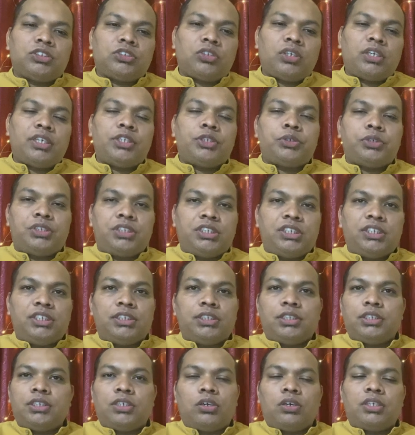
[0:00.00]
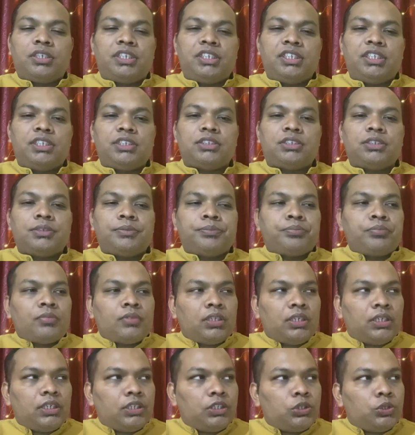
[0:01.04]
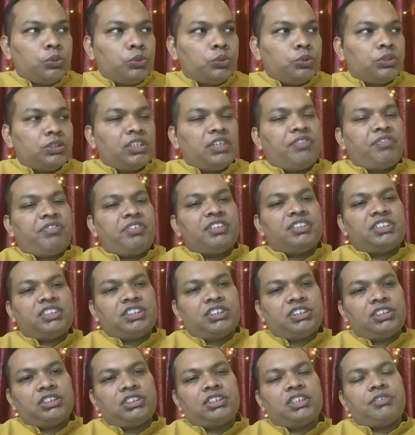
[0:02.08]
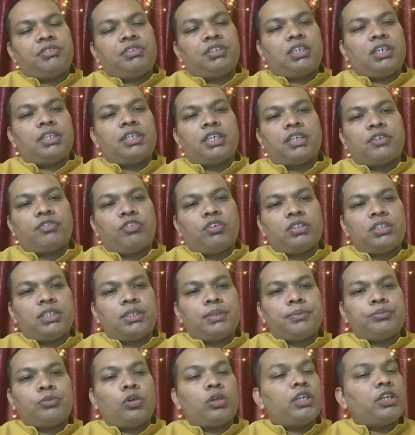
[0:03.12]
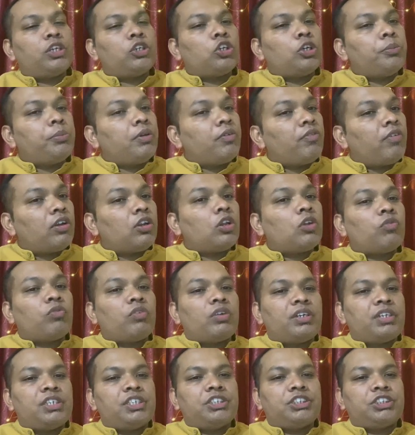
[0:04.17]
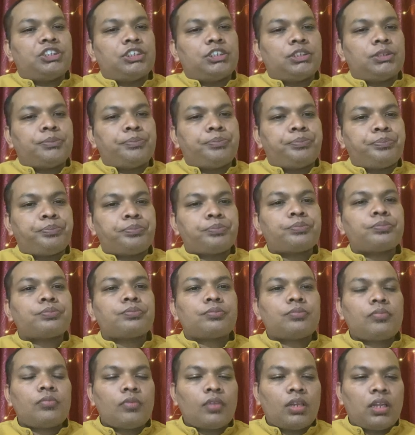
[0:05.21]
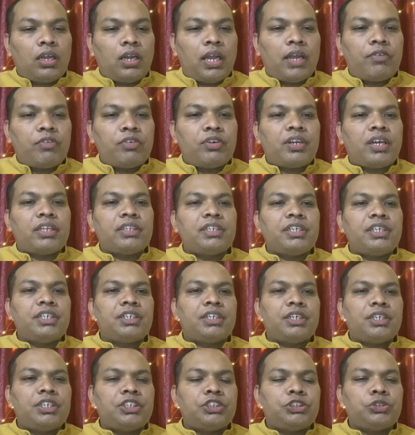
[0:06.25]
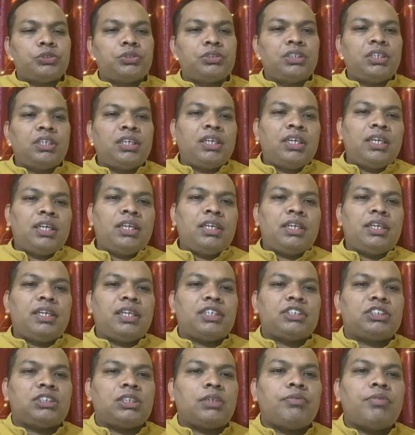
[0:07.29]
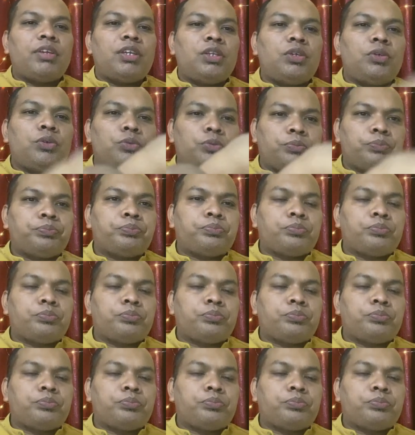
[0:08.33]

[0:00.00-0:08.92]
or into teens into different sessions that we conduct for them, or it could be one-on-one relationship. I would rather encourage you, next time when you